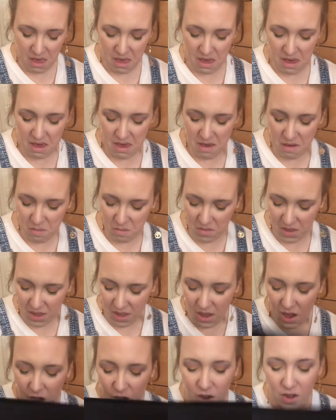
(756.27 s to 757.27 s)
I
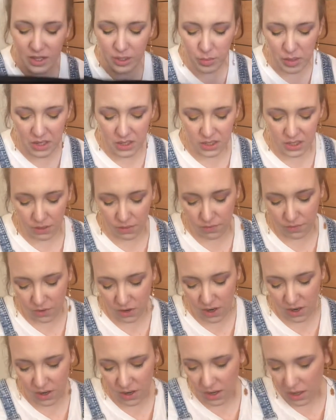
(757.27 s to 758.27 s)
know it's a bit
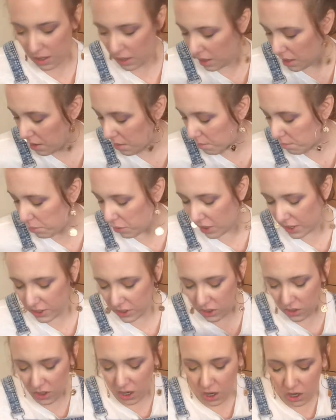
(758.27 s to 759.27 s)
different, but I
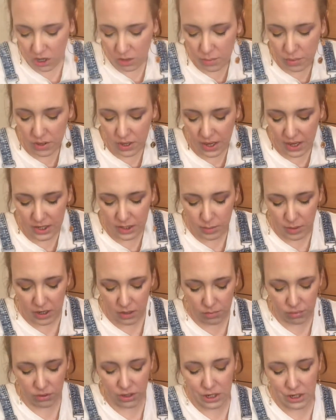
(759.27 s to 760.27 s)
do hope that it's been
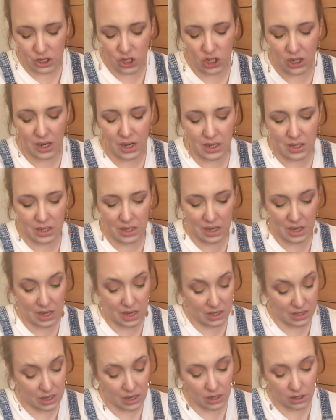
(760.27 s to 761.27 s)

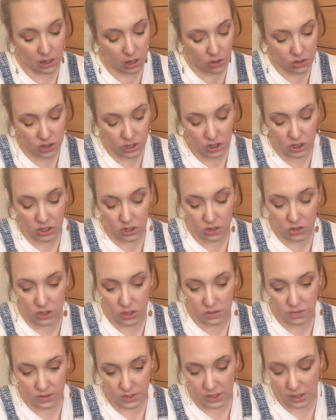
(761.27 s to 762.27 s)
appreciated and goes to
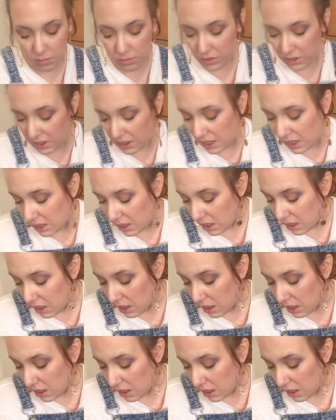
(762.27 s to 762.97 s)
use for somebody,